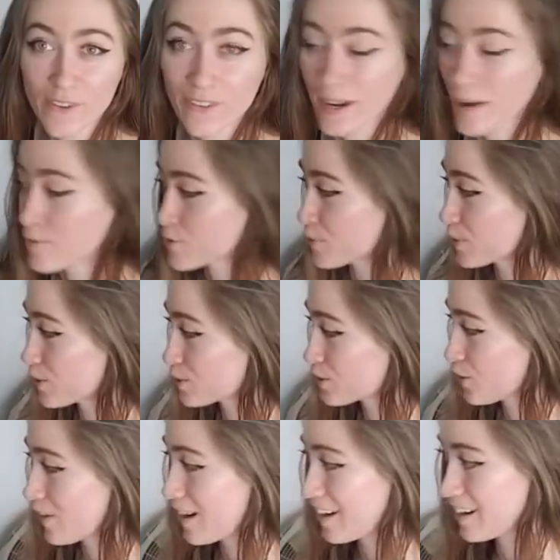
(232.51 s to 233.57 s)
so uncomfortable. You're
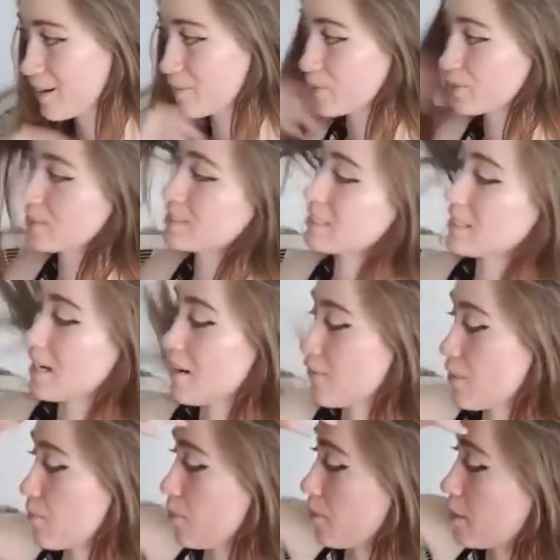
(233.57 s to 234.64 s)
so high up. You can see
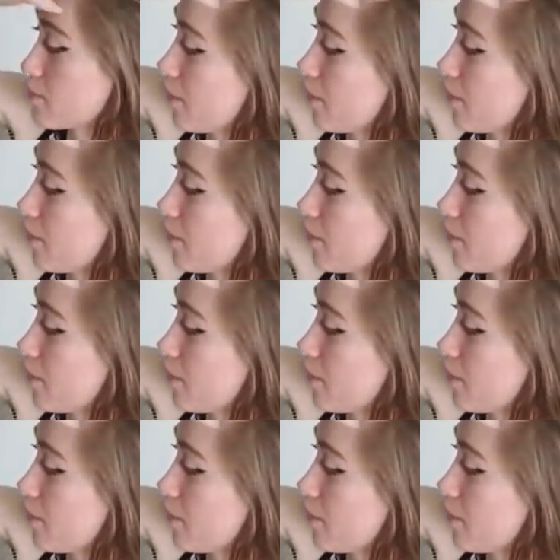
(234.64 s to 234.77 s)
every bald